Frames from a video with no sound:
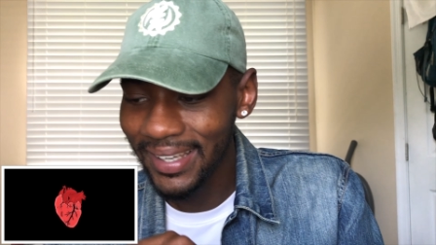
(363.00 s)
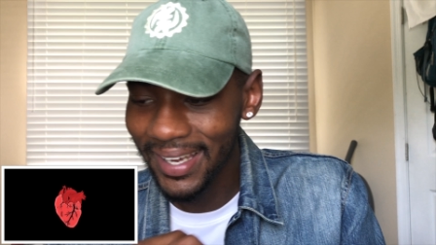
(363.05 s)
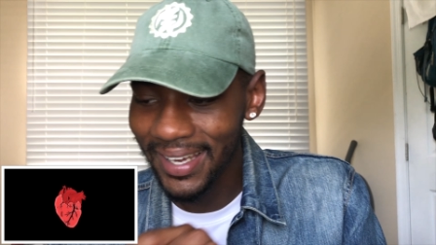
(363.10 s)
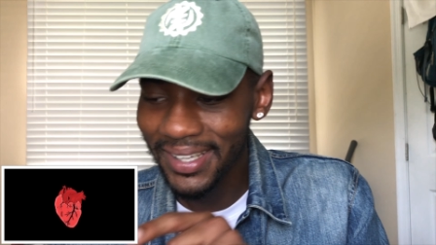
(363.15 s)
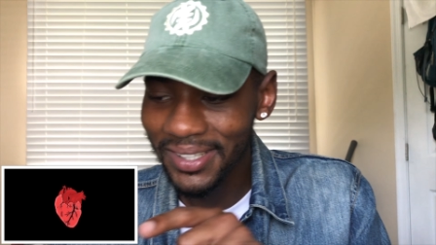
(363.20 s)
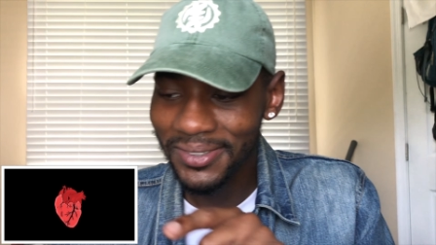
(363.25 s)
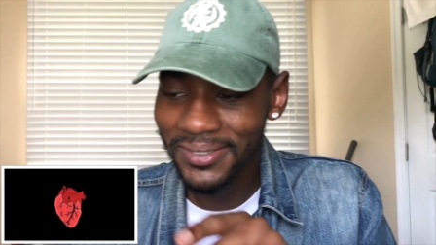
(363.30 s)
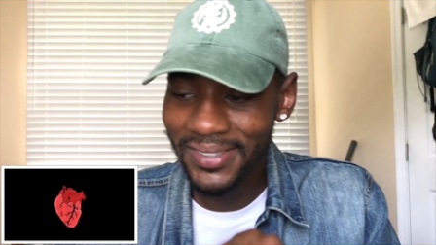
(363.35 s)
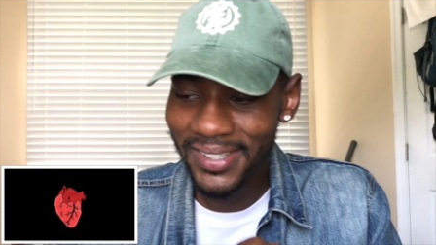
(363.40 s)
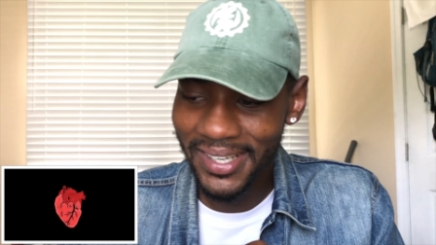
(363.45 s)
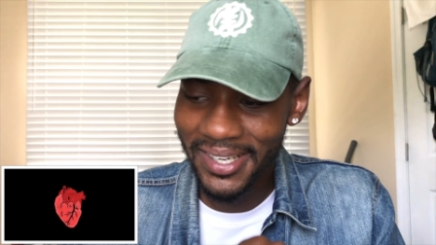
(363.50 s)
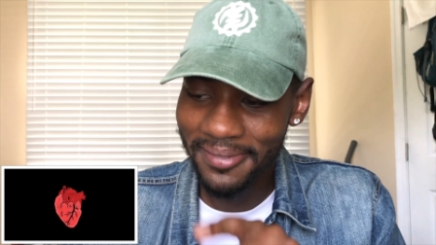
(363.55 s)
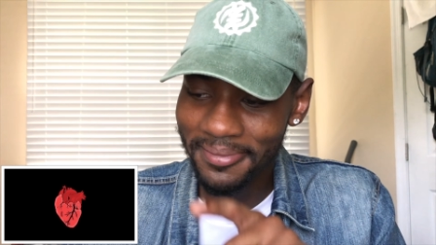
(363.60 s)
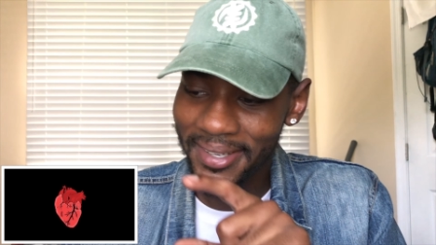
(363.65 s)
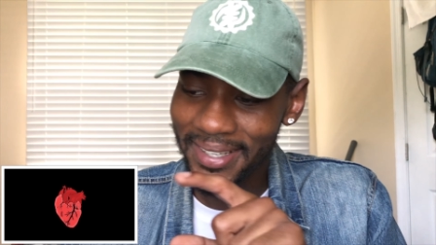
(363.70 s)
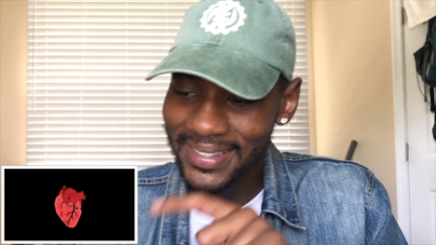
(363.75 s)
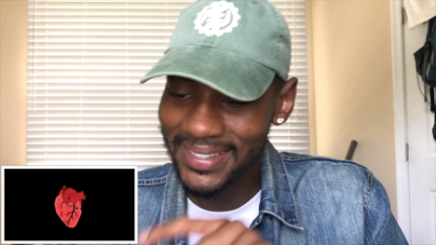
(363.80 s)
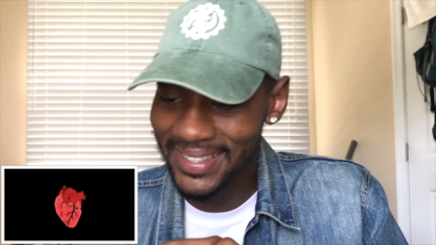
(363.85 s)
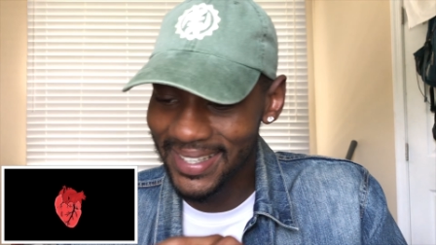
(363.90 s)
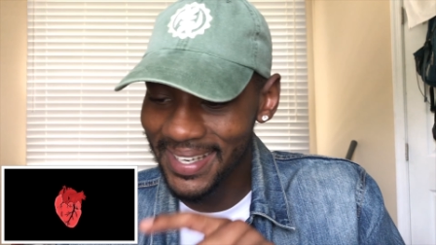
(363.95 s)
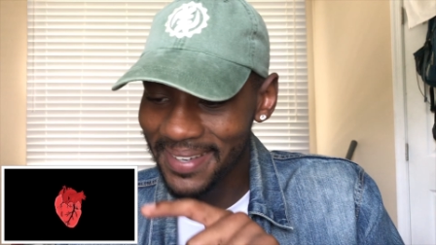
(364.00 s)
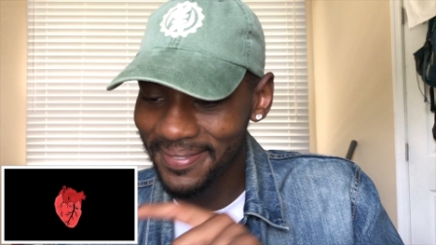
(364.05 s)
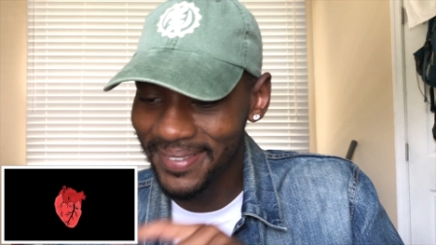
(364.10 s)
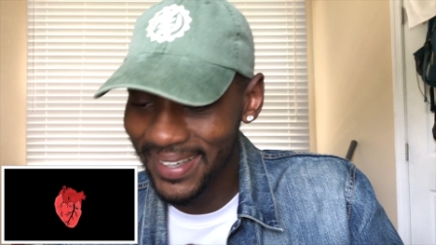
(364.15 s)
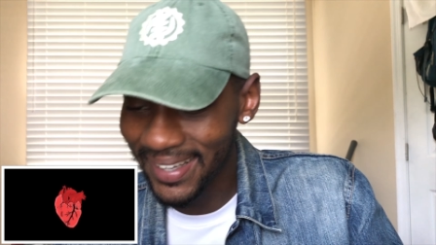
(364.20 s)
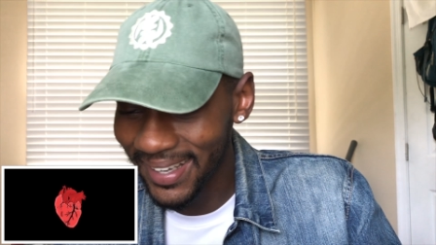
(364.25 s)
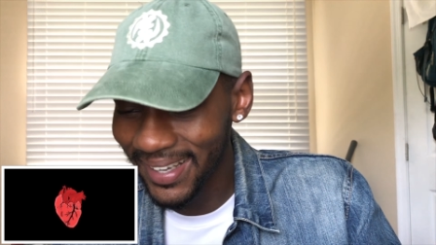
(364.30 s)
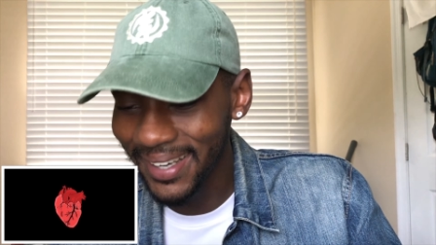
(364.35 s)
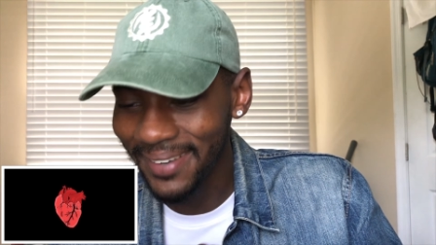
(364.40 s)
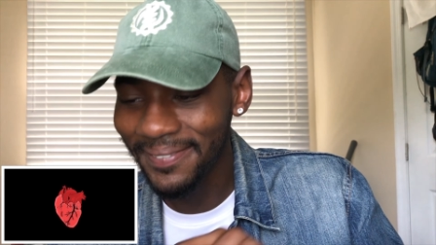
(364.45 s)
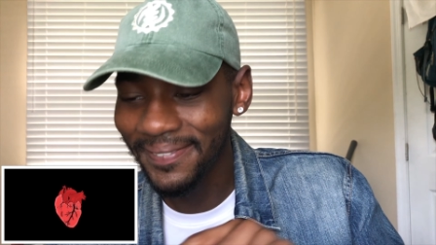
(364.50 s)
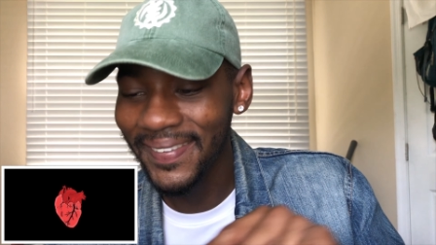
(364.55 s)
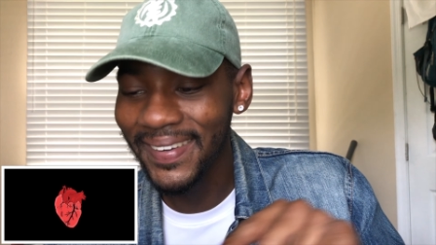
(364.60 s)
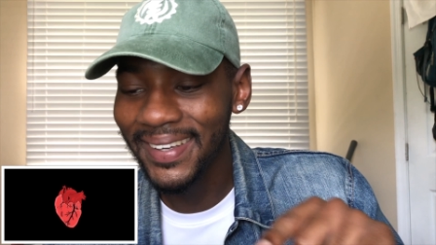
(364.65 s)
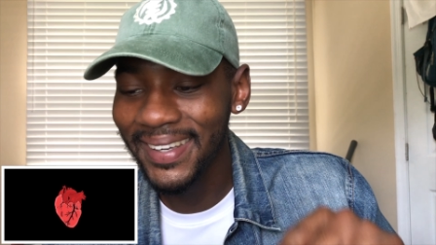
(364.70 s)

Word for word: yeah, you keep me tempted.